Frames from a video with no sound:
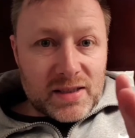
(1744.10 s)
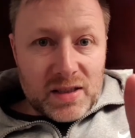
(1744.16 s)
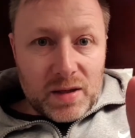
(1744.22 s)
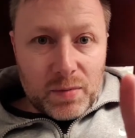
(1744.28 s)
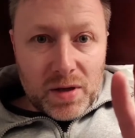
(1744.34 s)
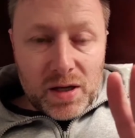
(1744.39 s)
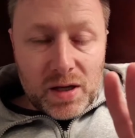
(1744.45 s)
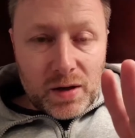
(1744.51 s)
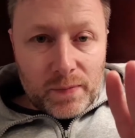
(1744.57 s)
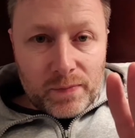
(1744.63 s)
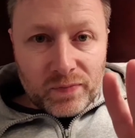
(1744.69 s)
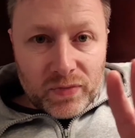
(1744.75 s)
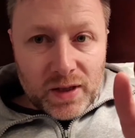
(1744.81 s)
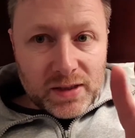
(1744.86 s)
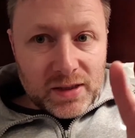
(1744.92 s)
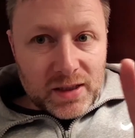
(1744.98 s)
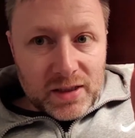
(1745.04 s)
isn't
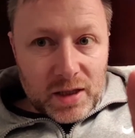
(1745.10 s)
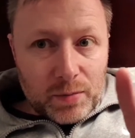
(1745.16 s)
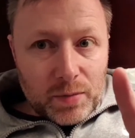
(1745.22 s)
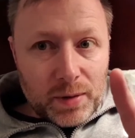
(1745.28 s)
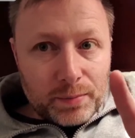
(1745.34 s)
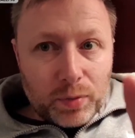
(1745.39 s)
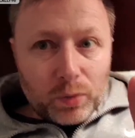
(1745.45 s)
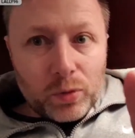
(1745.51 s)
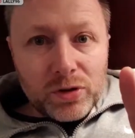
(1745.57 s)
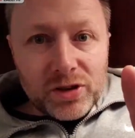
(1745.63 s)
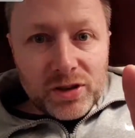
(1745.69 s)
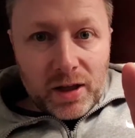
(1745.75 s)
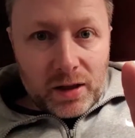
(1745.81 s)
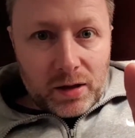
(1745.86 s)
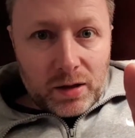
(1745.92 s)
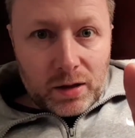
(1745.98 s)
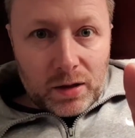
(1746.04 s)
me
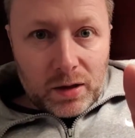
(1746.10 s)
boasting.